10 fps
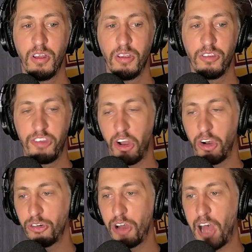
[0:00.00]

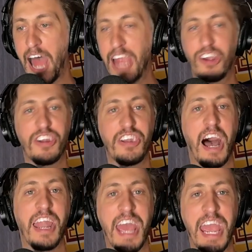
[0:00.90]
So I could
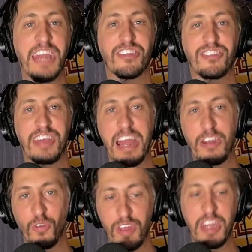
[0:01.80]
not hate a
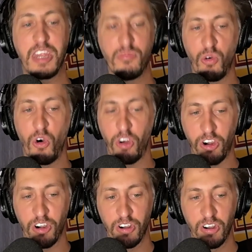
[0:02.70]
schedule any
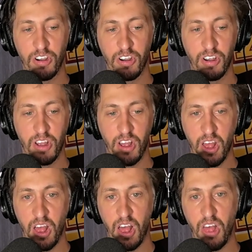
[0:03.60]
more
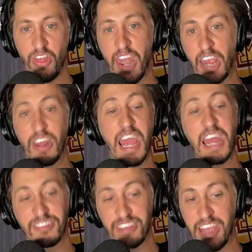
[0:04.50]
than I could hate a
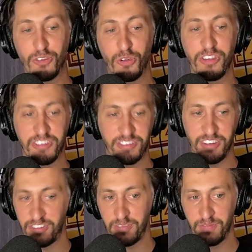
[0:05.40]
schedule this
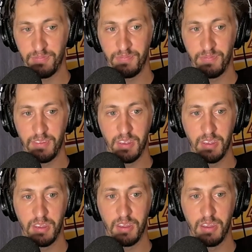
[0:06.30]
season,
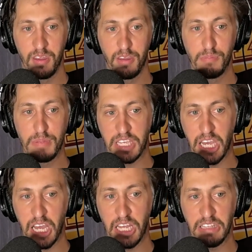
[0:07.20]

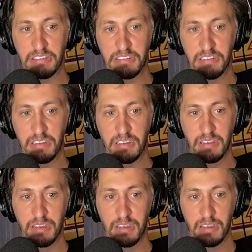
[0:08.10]
because
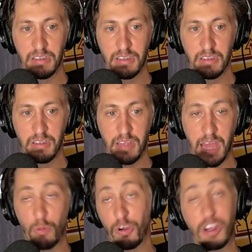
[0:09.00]

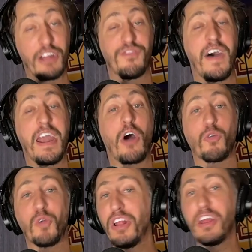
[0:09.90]
we're going to find out
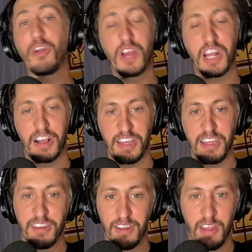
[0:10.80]
really
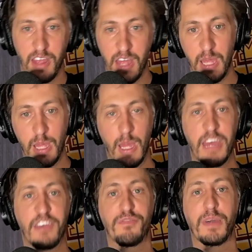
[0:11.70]
quickly
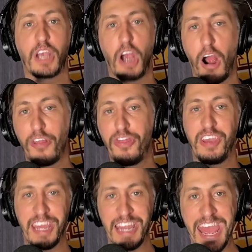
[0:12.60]
if McCarthy
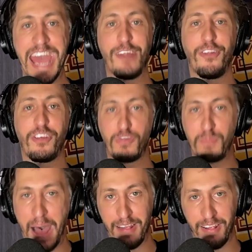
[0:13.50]
can handle the
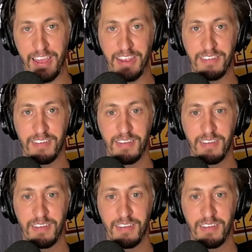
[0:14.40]
spotlight